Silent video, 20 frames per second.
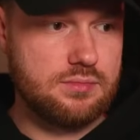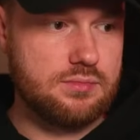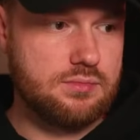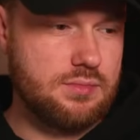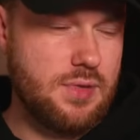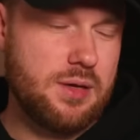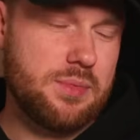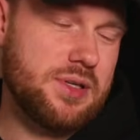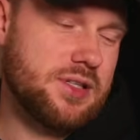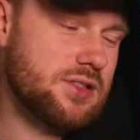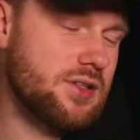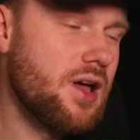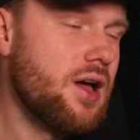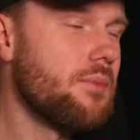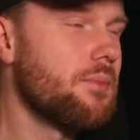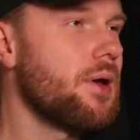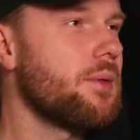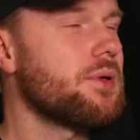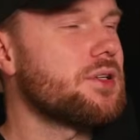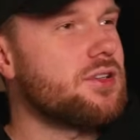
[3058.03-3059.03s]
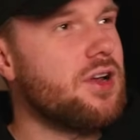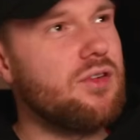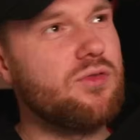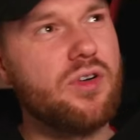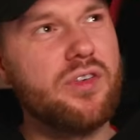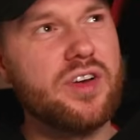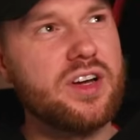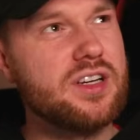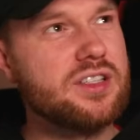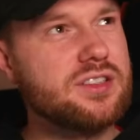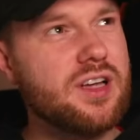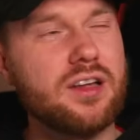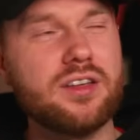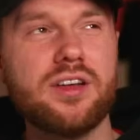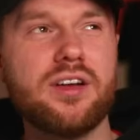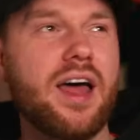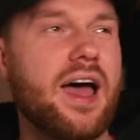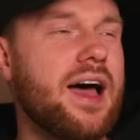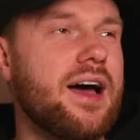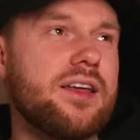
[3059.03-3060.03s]
maybe it's like reverse. I
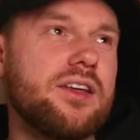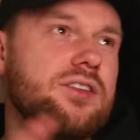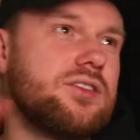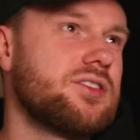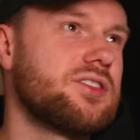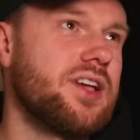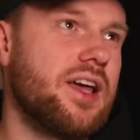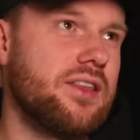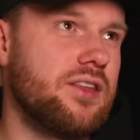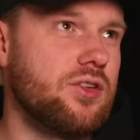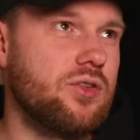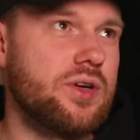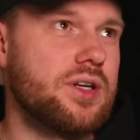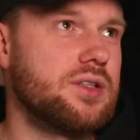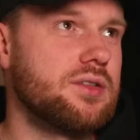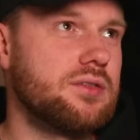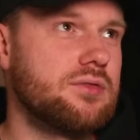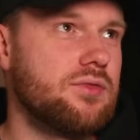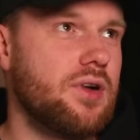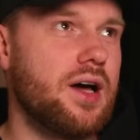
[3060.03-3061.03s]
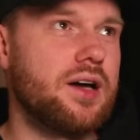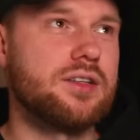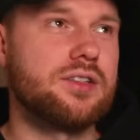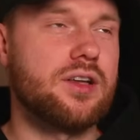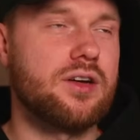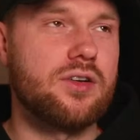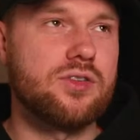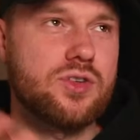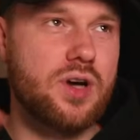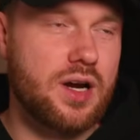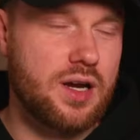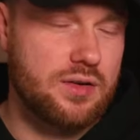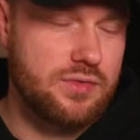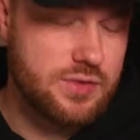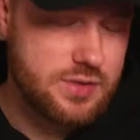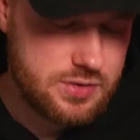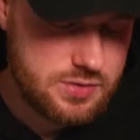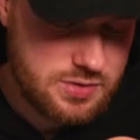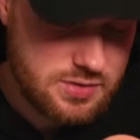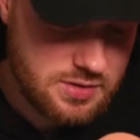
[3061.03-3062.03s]
don't know how you'd set the grid, right? Because I know track
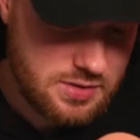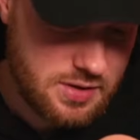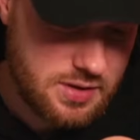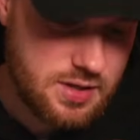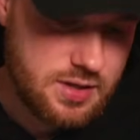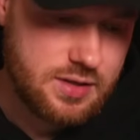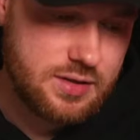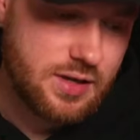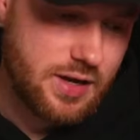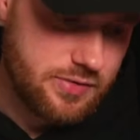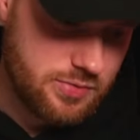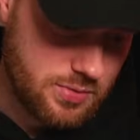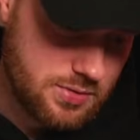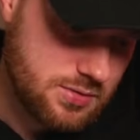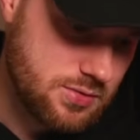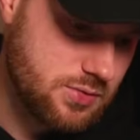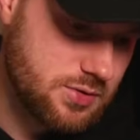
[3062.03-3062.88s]
evolution is a thing that everyone talks